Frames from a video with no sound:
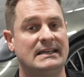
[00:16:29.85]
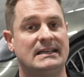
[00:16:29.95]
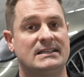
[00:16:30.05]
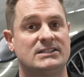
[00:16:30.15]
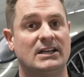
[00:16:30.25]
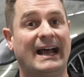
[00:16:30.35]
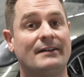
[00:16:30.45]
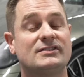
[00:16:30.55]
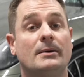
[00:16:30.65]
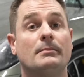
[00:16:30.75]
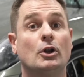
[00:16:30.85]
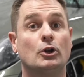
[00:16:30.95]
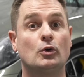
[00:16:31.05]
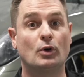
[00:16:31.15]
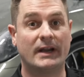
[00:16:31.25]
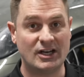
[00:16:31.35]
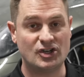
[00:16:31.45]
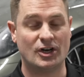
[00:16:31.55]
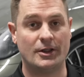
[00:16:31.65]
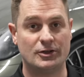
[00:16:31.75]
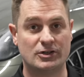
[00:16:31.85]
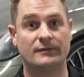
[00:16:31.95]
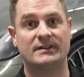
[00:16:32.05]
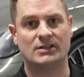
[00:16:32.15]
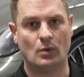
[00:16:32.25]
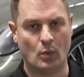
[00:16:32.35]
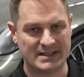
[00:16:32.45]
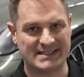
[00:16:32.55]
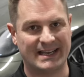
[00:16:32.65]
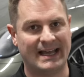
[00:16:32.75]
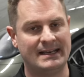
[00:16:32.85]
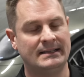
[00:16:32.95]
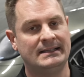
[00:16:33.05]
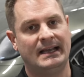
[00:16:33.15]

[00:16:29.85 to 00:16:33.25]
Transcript: is to have some lubrication on the surface once again,